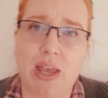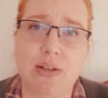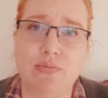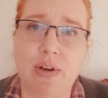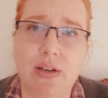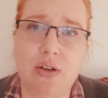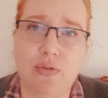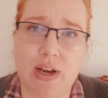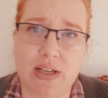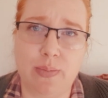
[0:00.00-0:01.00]
It's written and
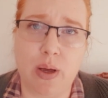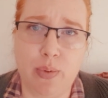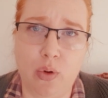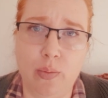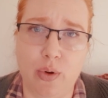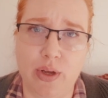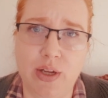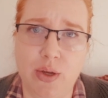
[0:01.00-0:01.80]
directed by Paul Boyd,